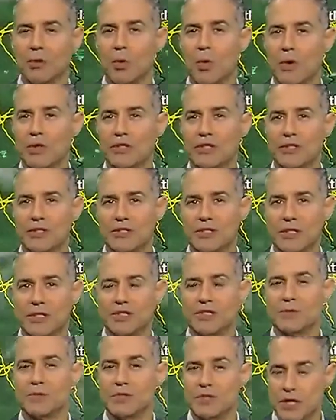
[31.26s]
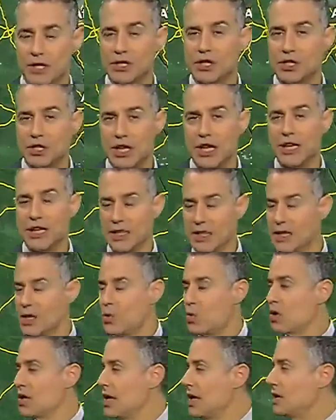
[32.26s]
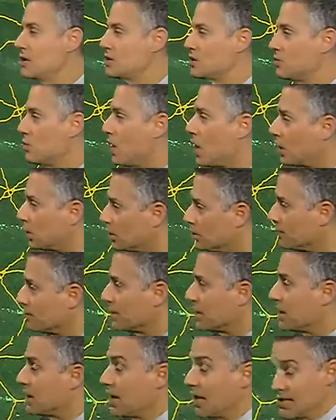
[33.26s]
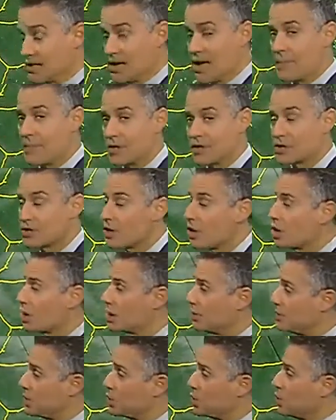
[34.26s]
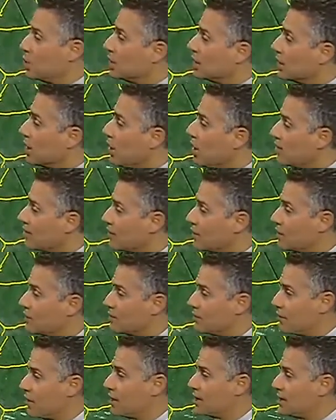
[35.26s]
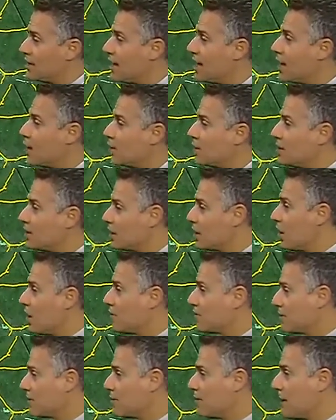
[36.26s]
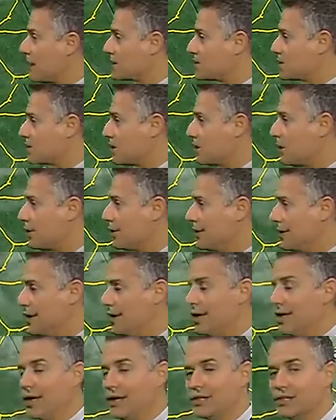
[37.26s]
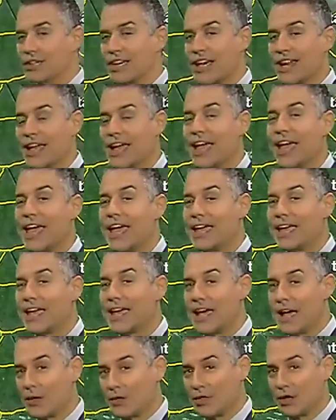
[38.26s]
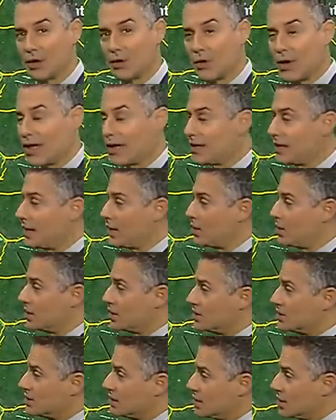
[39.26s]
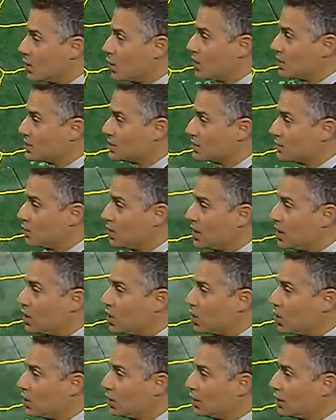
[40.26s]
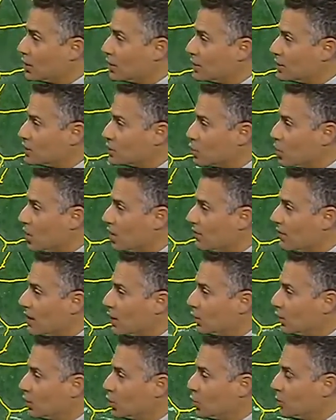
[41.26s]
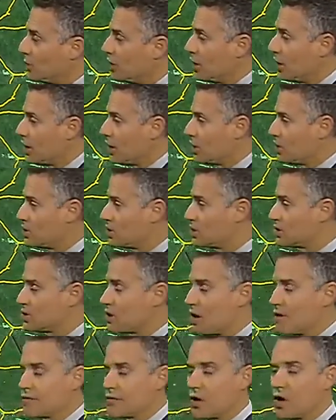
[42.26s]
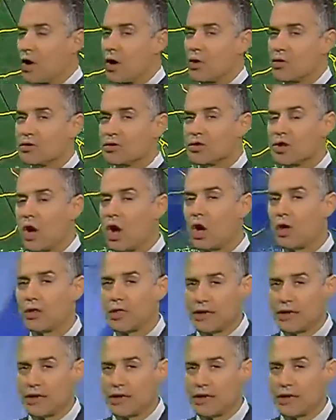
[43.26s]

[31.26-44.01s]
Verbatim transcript: wants to see some sunshine. I think we'll get it tomorrow. And temperatures are gonna be cool cooling off. Our front now in the Gulf of Mexico, just kind of hanging out there right now. You can see there was some rain earlier in this 12-hour loop just off the coast. All of